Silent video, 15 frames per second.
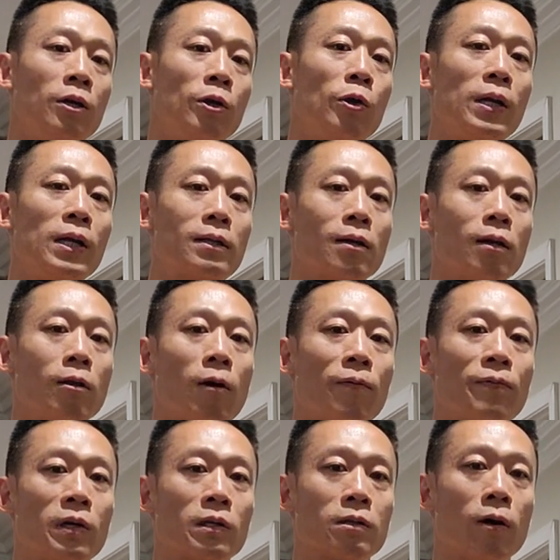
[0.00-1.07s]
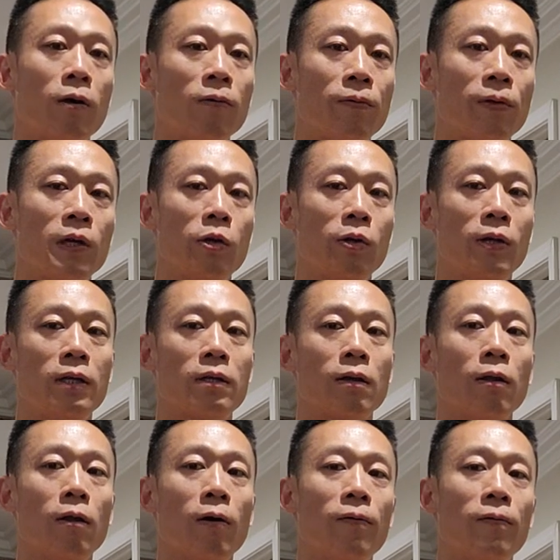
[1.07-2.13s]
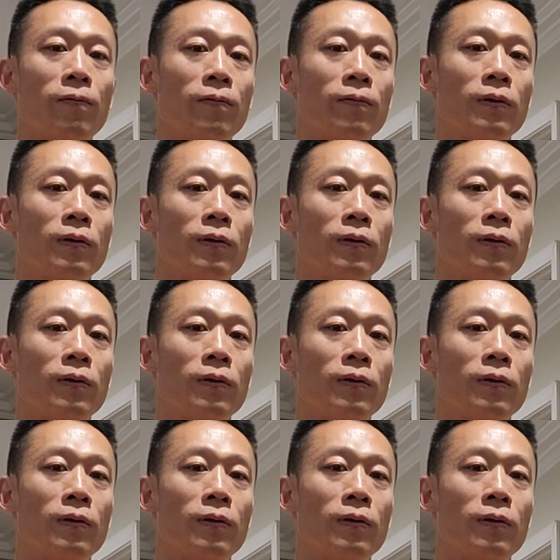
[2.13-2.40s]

you need to love yourself and you need to love